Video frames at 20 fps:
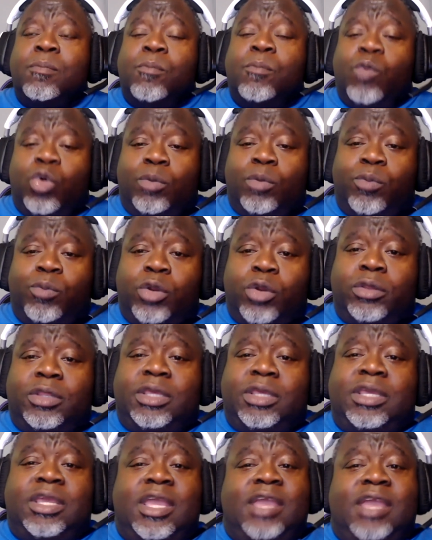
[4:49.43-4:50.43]
More
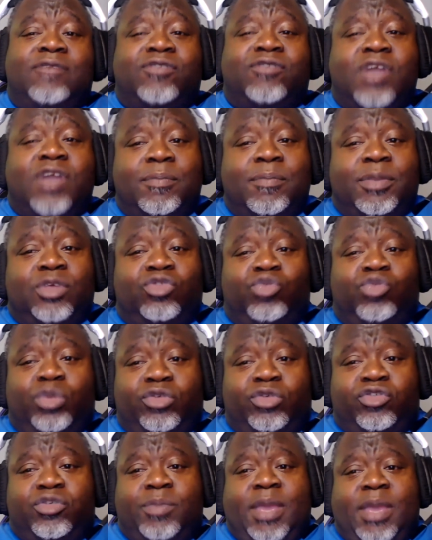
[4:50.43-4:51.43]
importantly, if companies
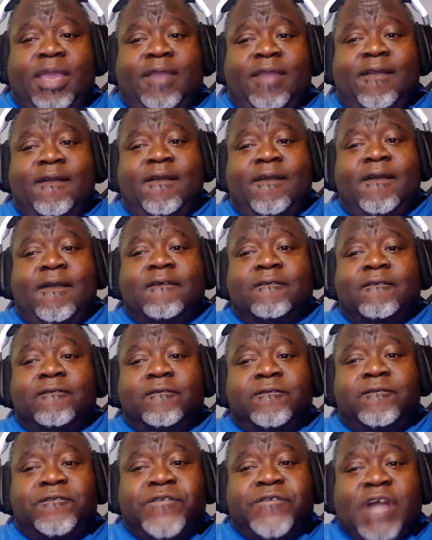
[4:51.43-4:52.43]
wish to make
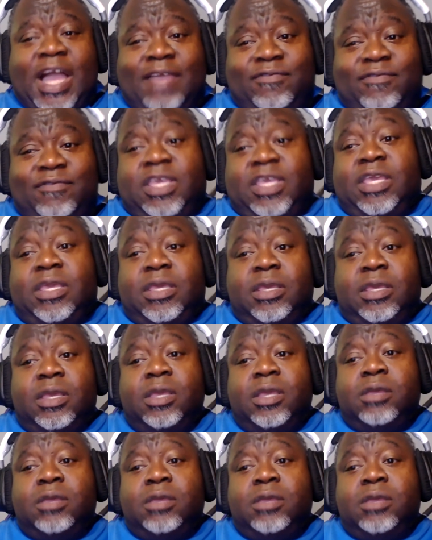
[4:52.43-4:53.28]
5E